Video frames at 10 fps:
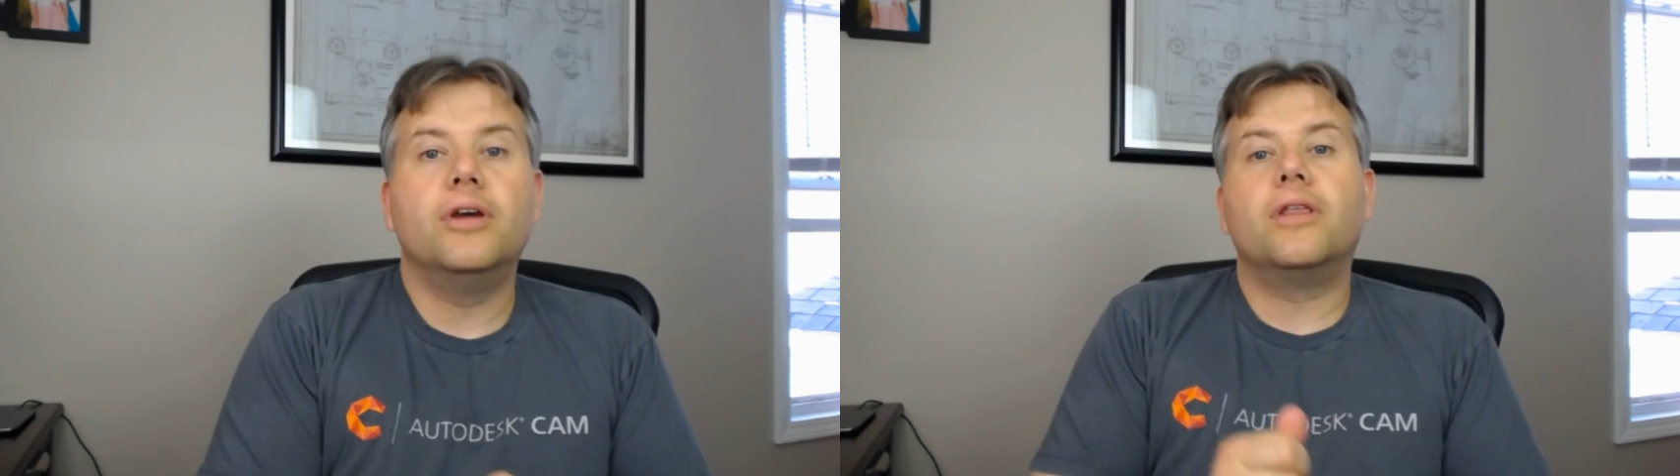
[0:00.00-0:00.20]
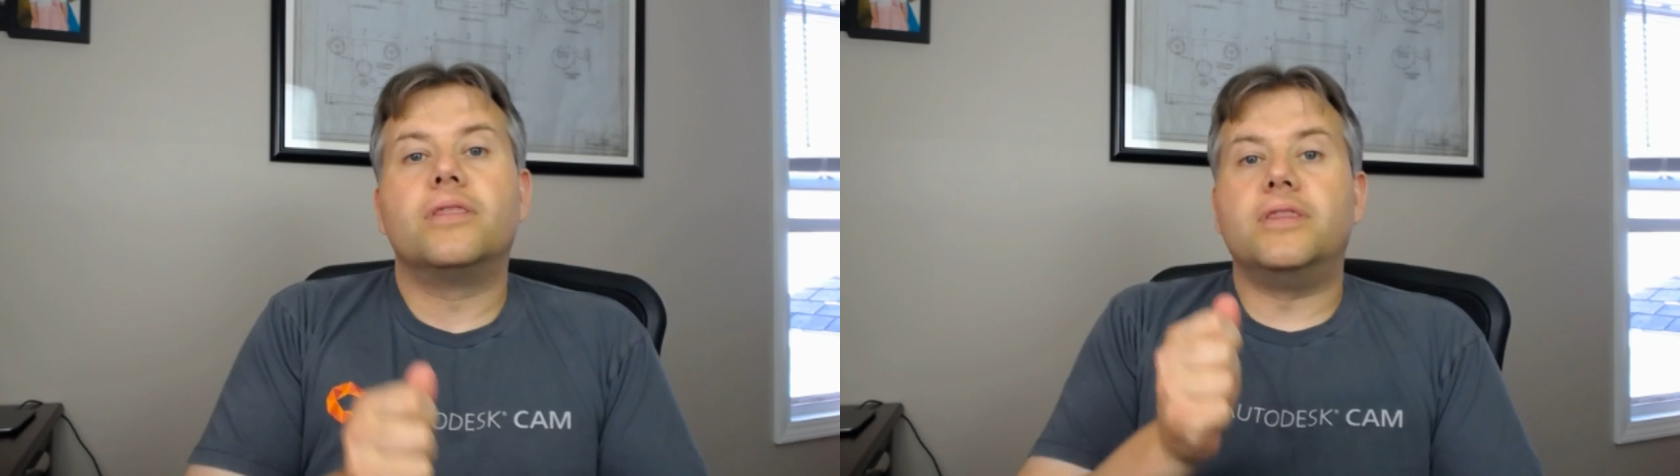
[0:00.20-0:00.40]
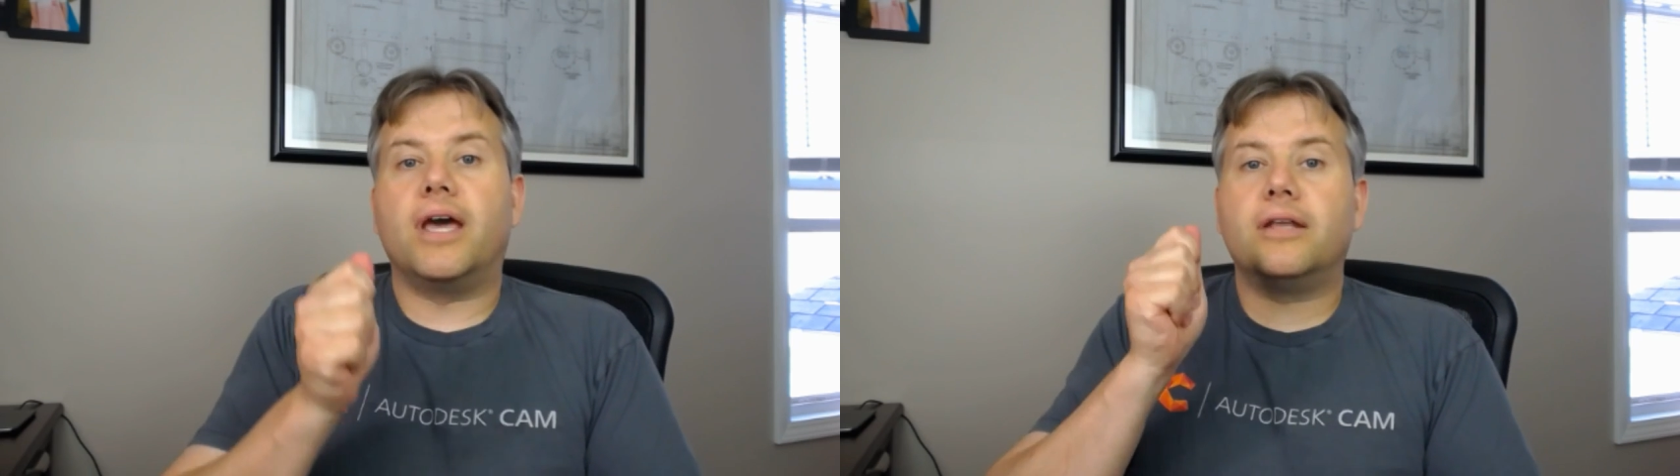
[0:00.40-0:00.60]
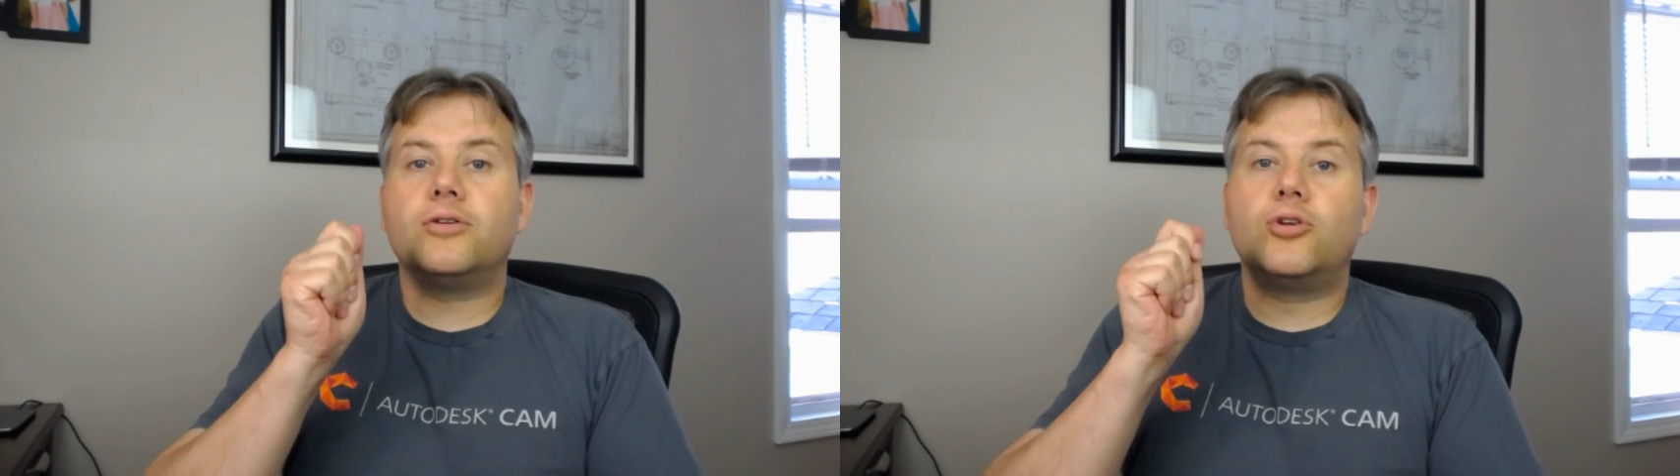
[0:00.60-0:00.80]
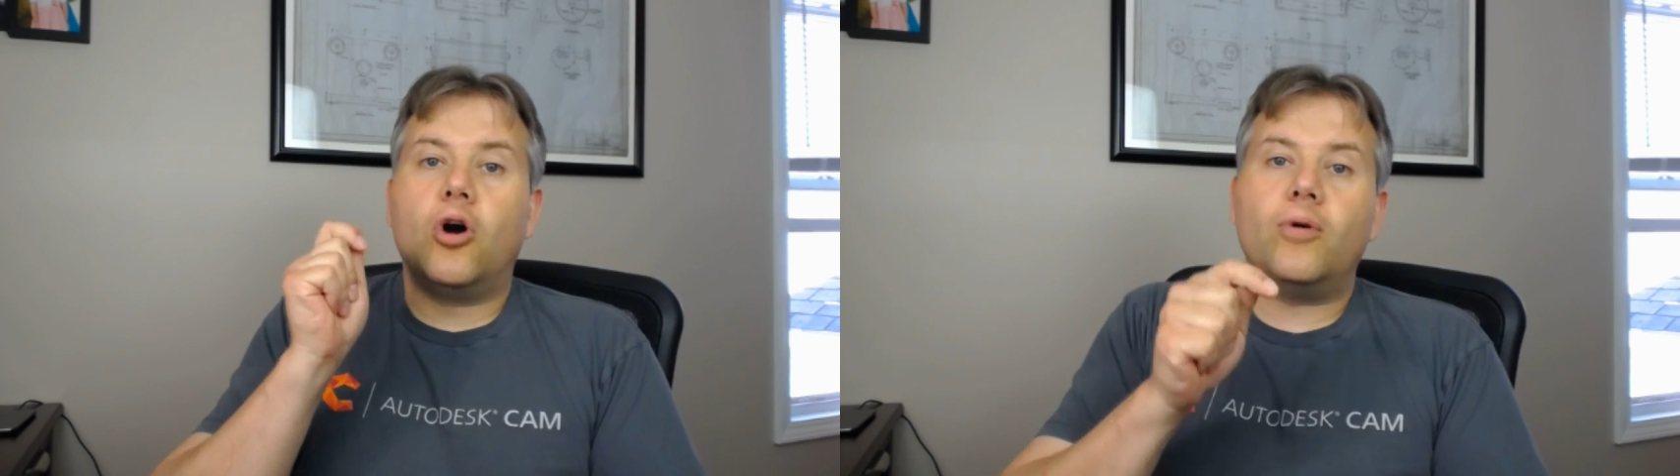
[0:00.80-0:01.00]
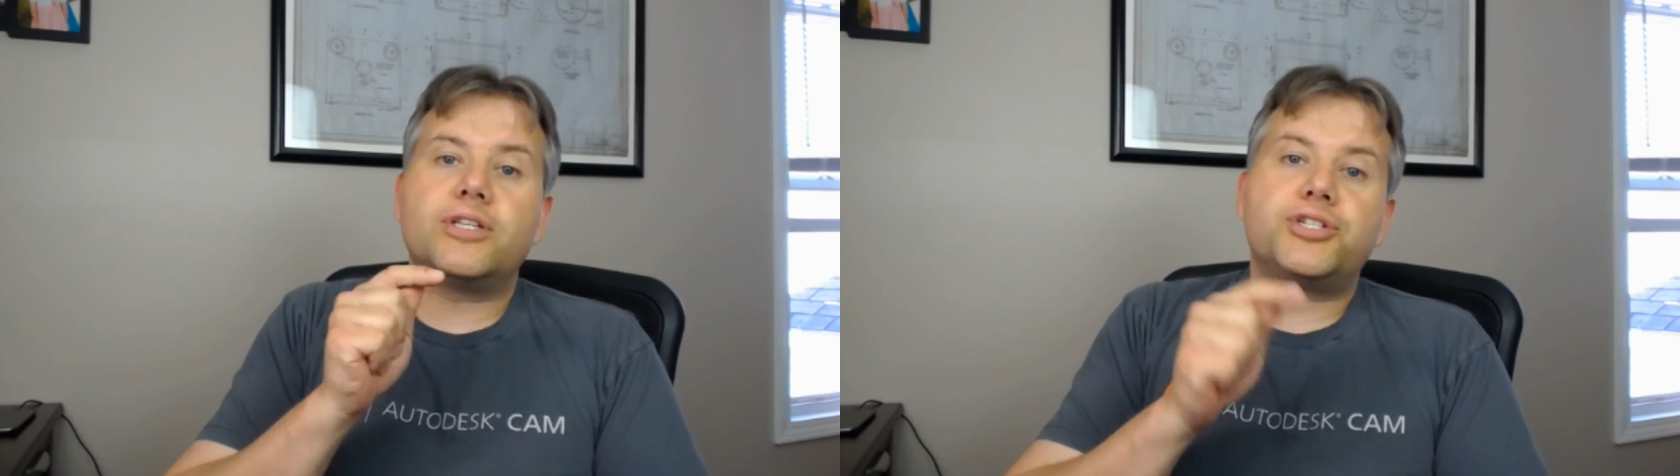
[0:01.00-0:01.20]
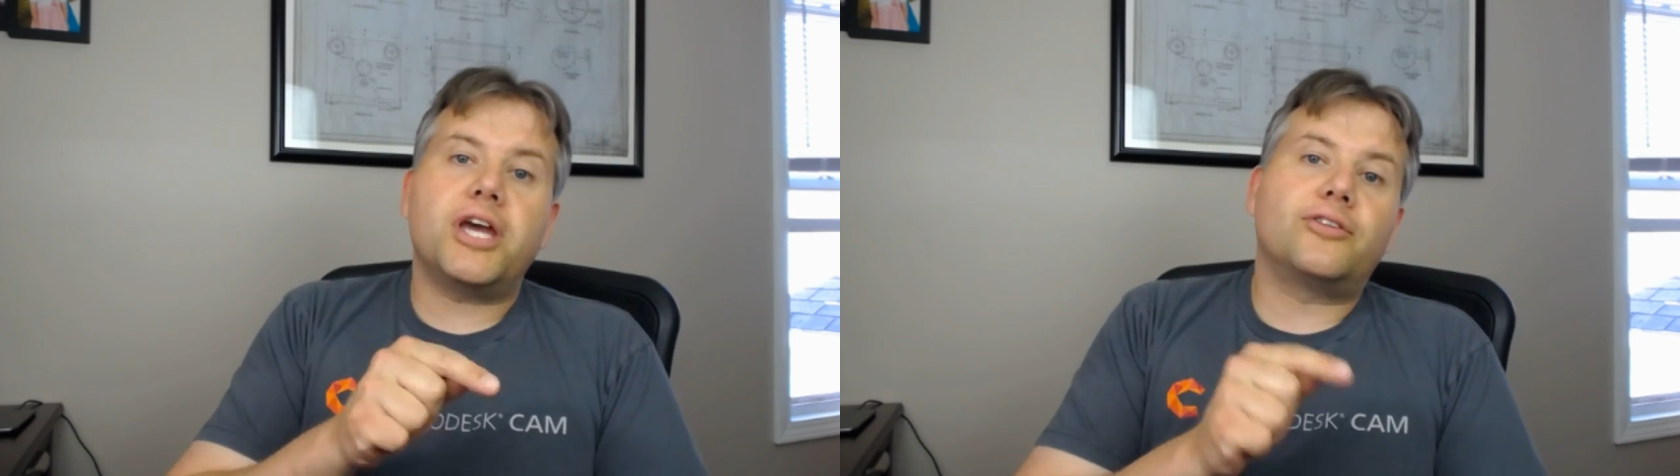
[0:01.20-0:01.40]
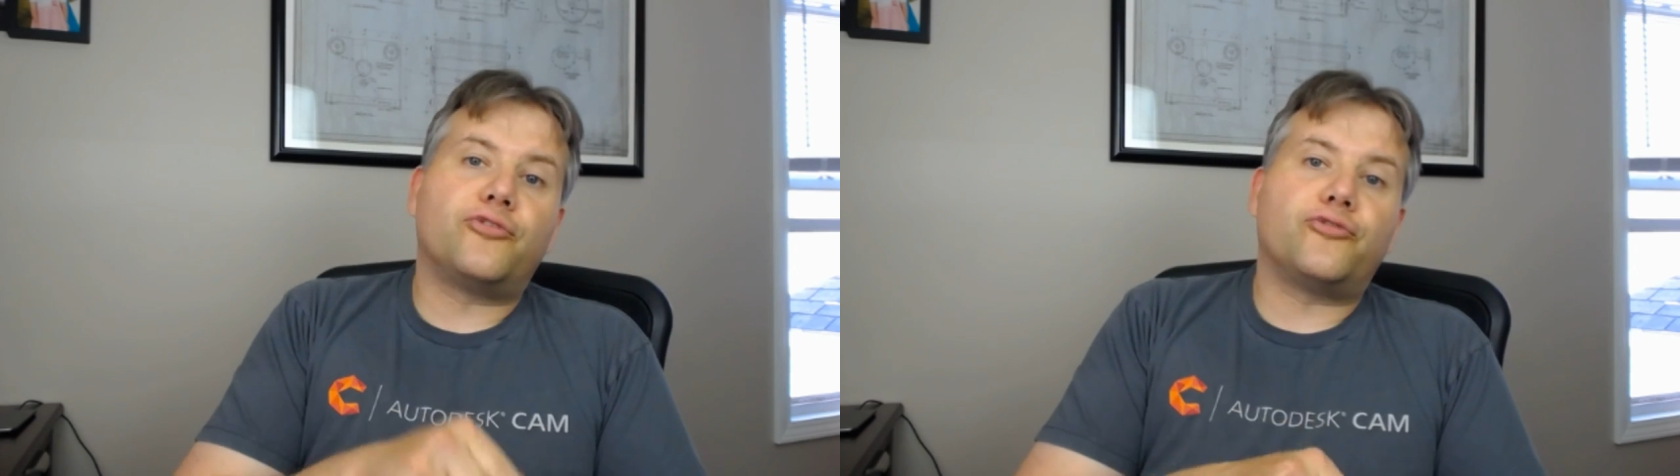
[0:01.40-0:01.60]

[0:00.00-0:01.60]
then go and check the